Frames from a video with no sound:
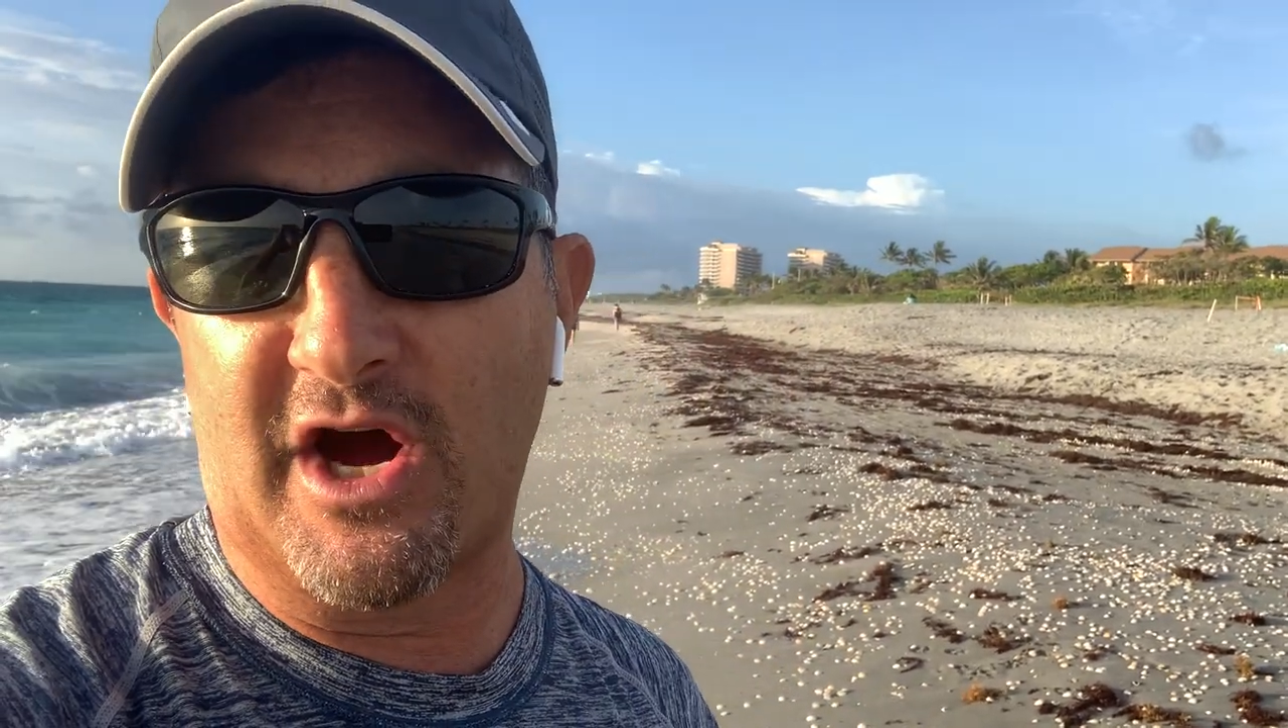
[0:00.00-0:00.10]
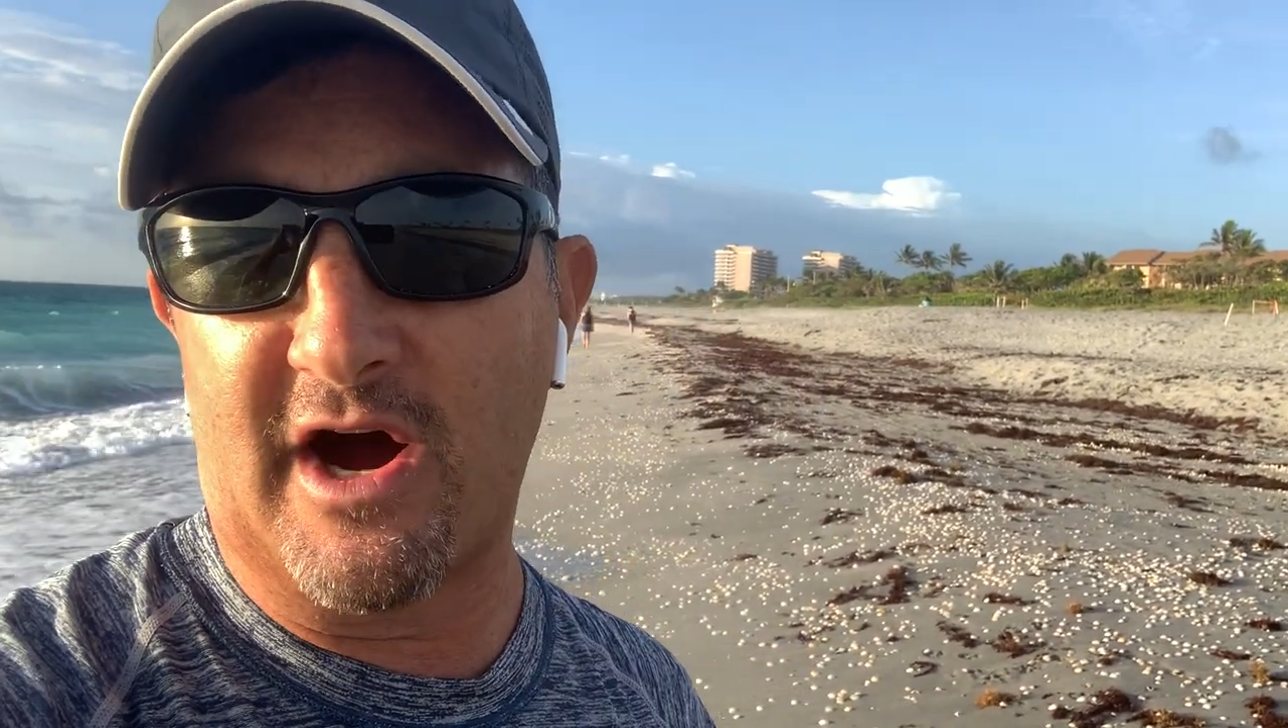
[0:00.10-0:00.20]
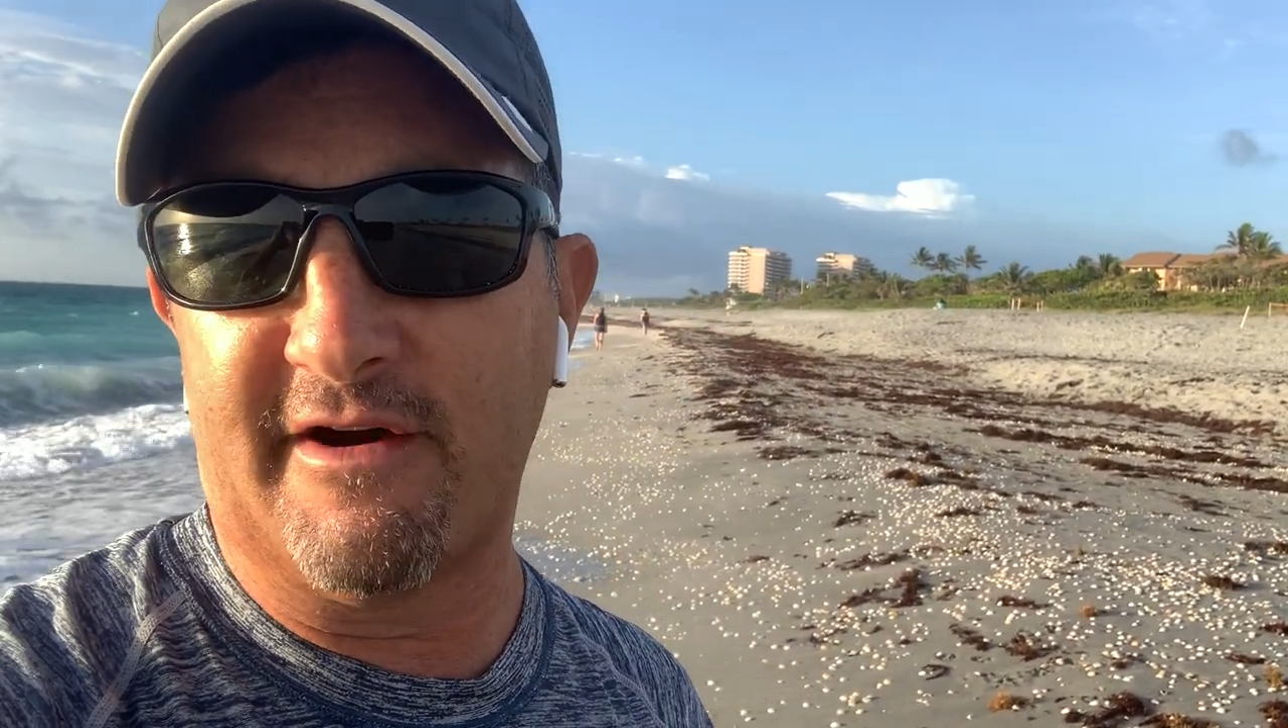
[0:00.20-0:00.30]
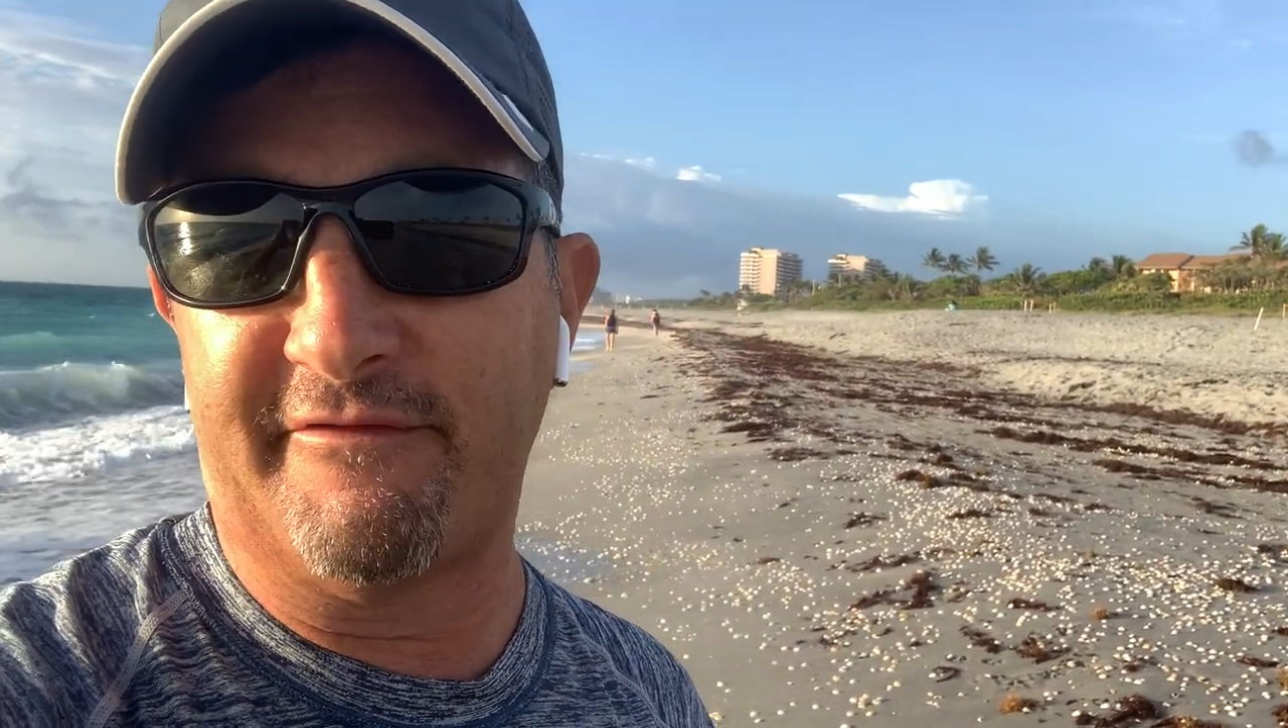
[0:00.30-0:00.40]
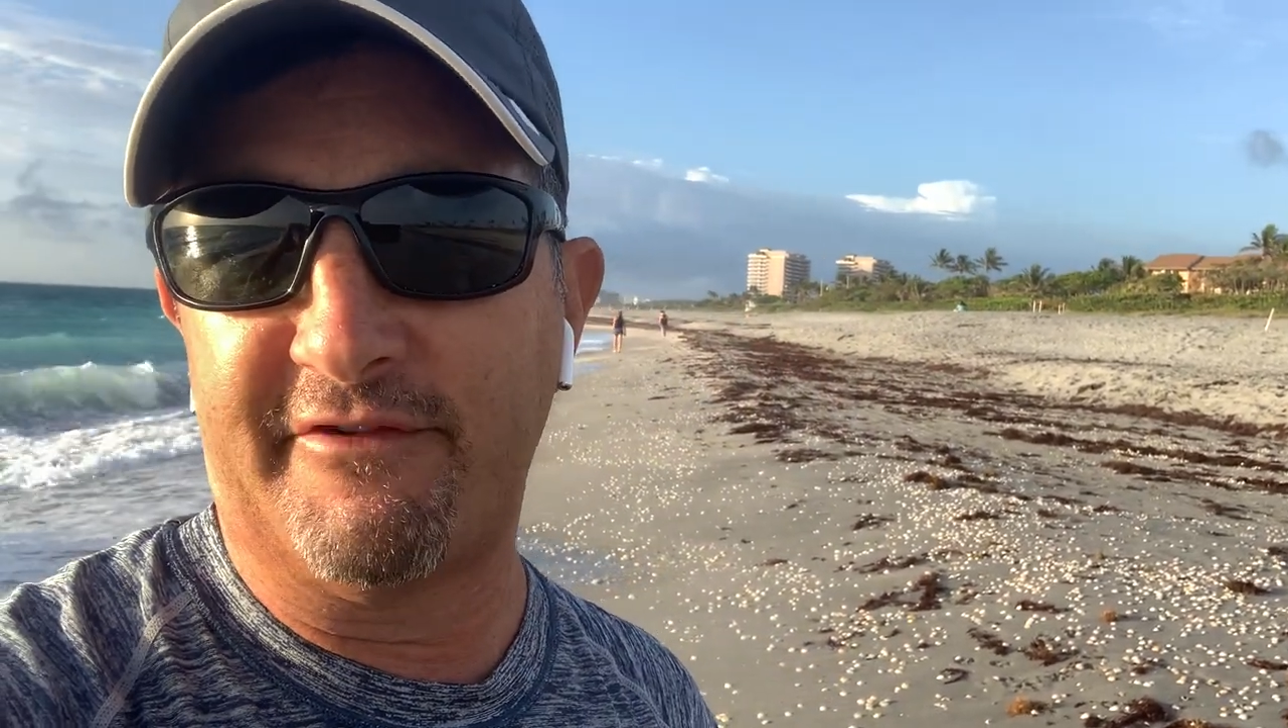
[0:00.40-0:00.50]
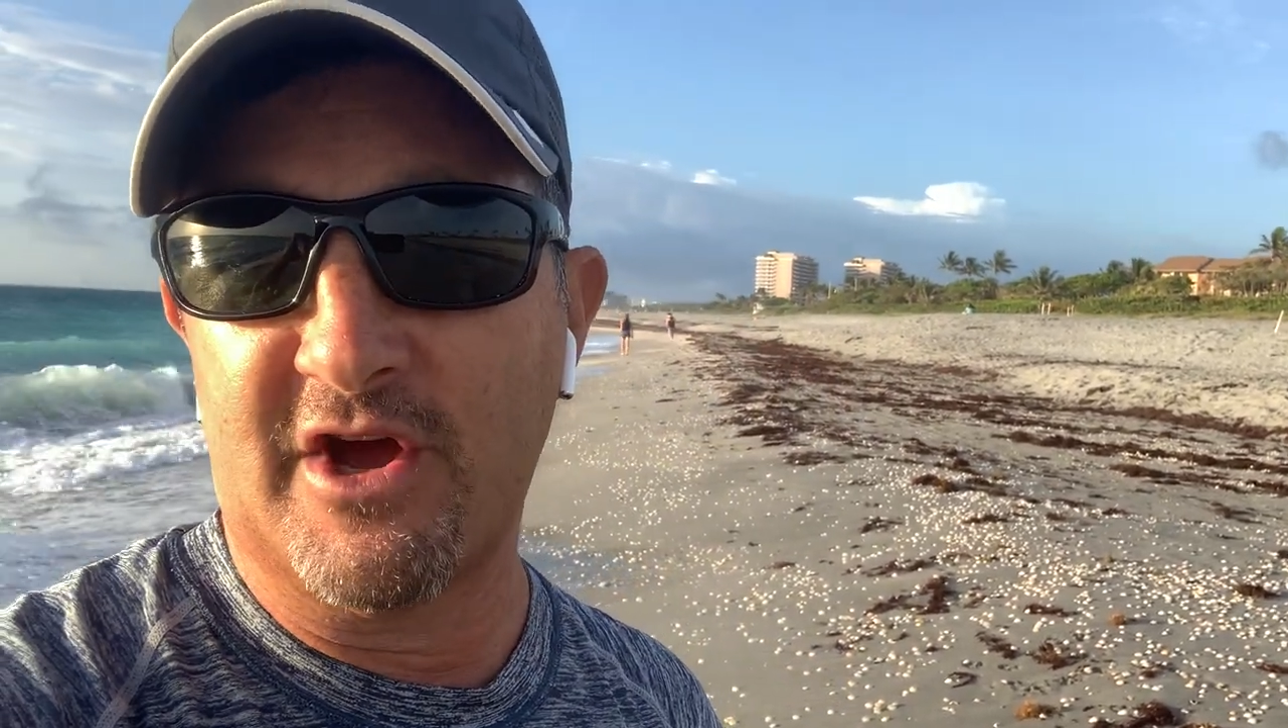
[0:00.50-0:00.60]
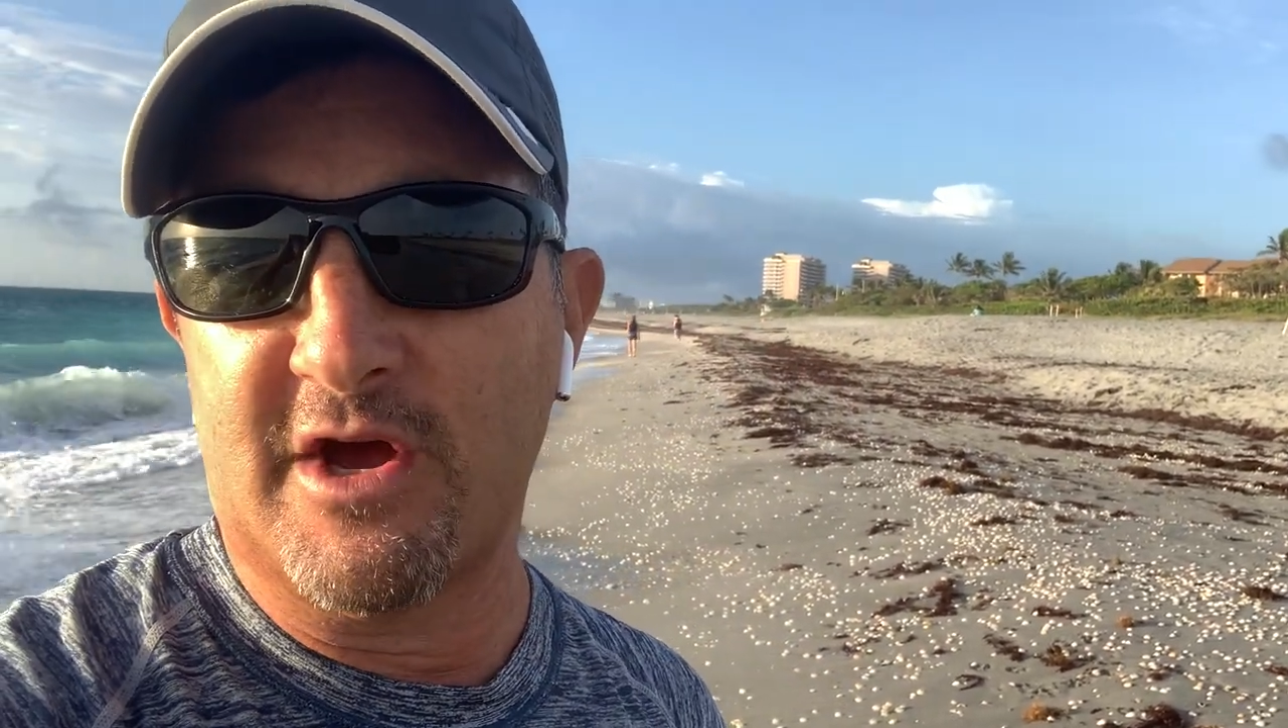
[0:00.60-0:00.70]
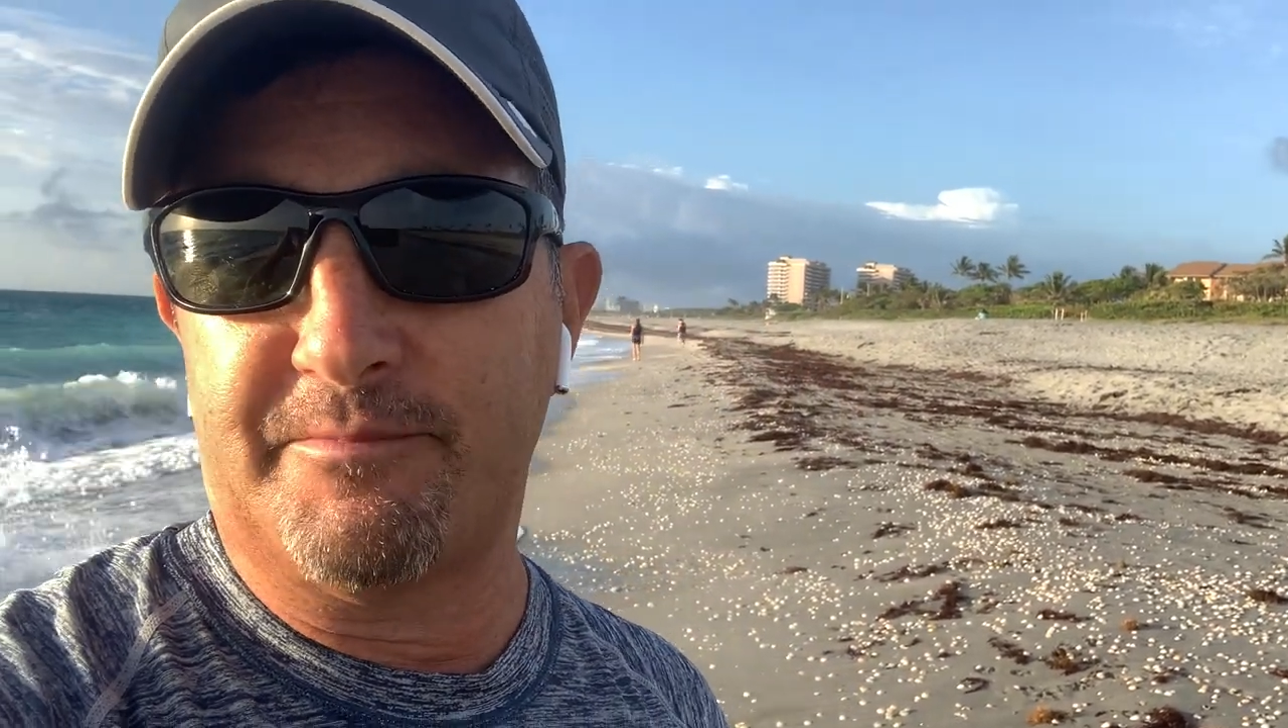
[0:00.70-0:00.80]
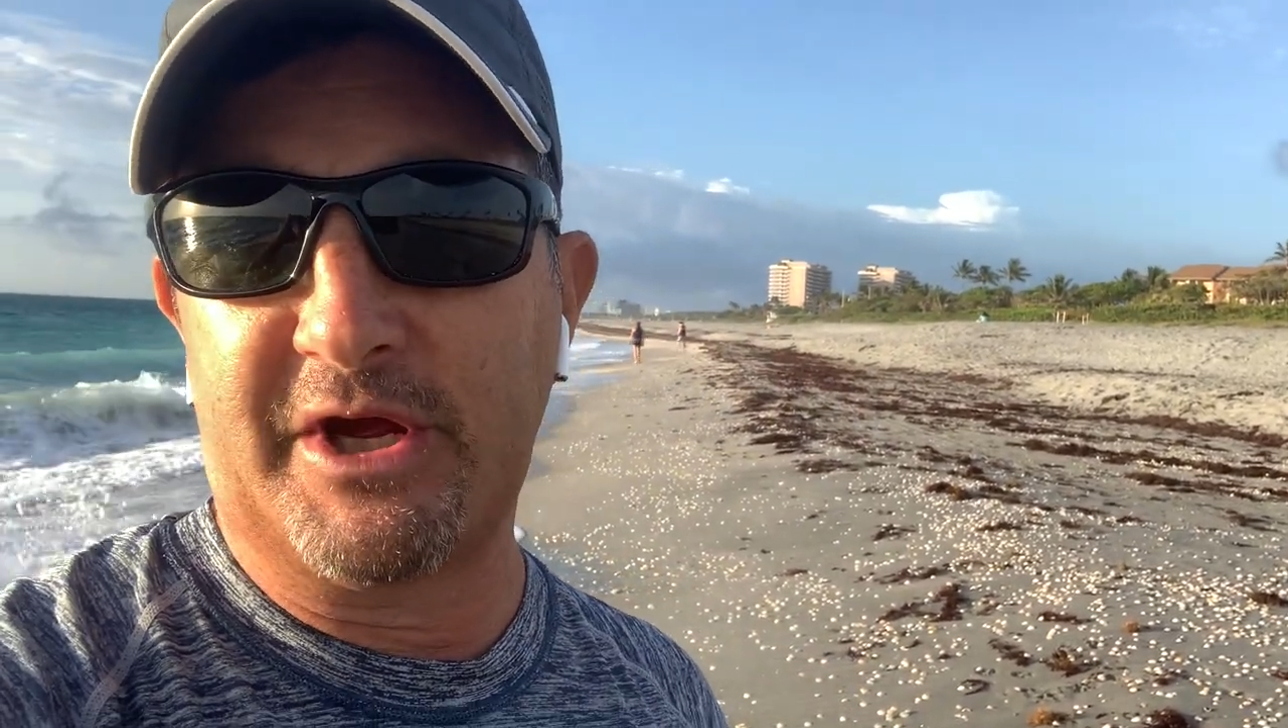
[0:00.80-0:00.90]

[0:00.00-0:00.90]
of,